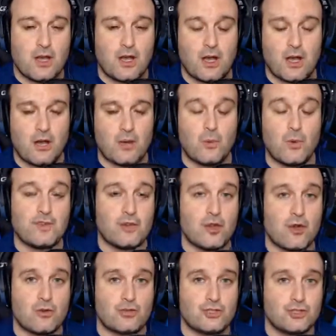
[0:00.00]
with
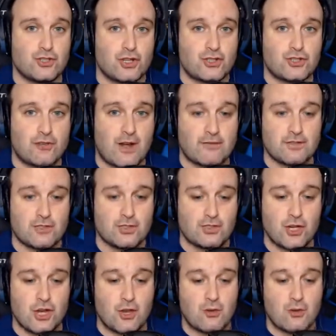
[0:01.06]
your host, Just Your Average
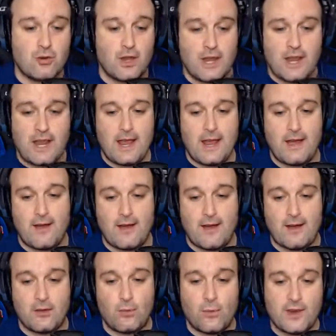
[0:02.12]
Joe,
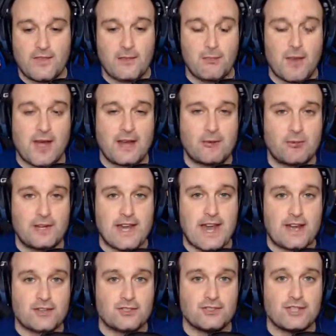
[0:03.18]
with my
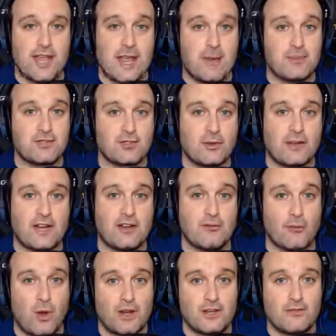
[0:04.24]
reaction to episode 8 of
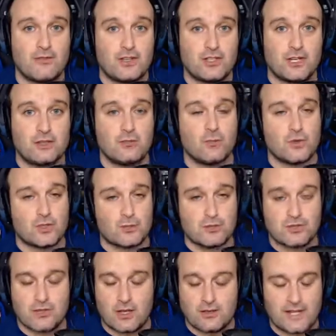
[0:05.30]
WandaVision, which
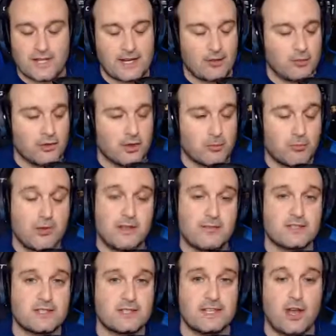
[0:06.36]
was titled
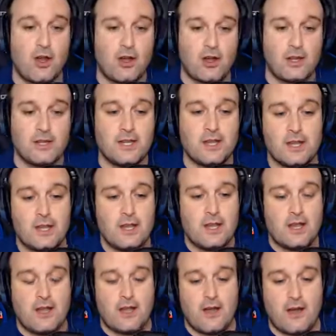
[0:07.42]
Previously On.
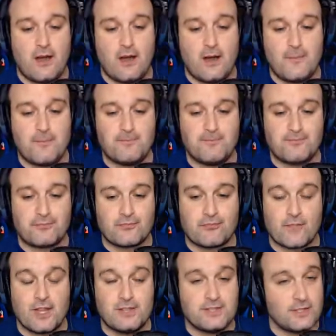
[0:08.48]

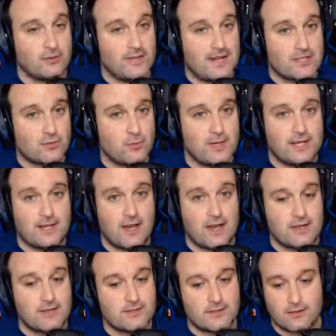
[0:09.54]
Until next week,
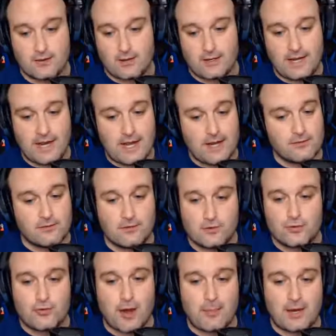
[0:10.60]
guys, again,
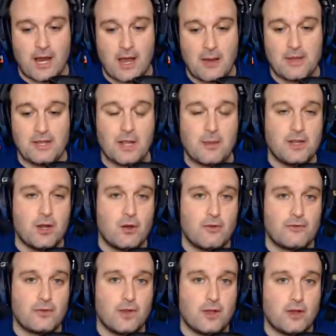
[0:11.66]
drop a comment. Let me know
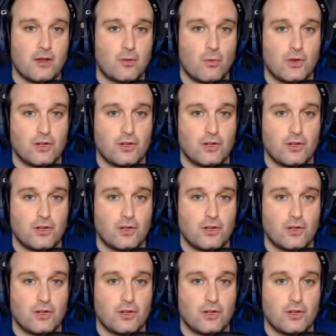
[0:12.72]
if what